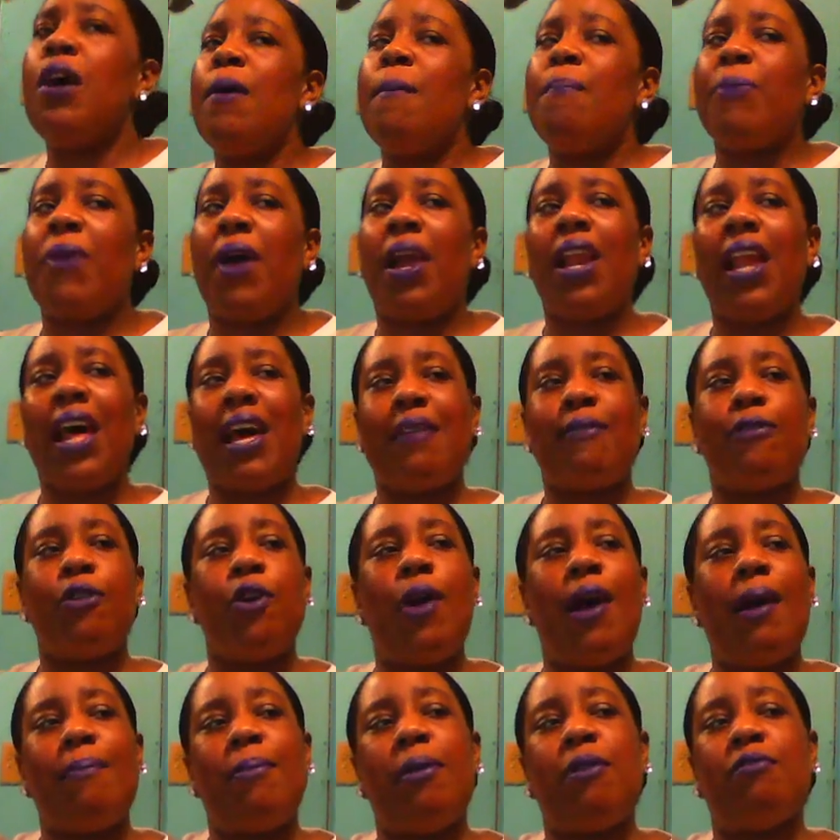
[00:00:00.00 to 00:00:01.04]
now, a lot of you
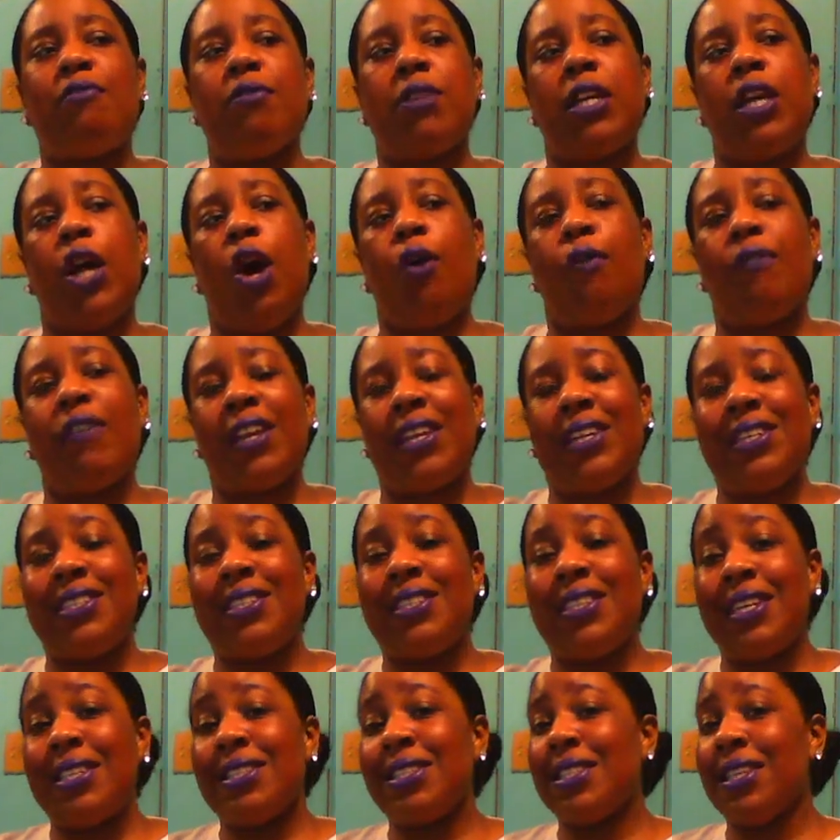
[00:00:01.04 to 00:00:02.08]
have been really overly
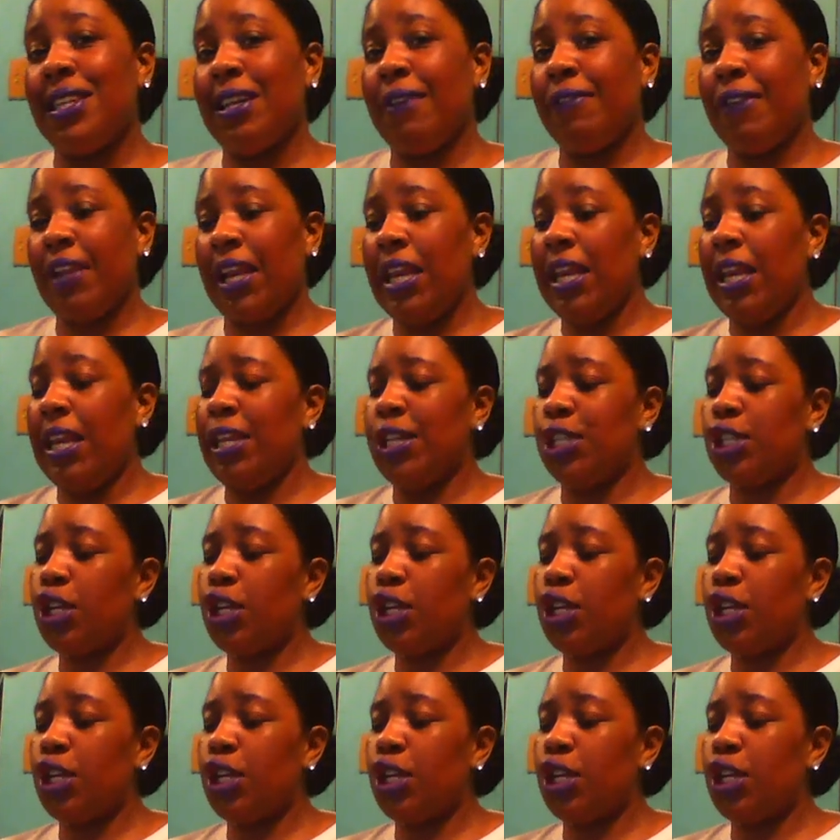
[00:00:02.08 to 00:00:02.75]
sensitive lately.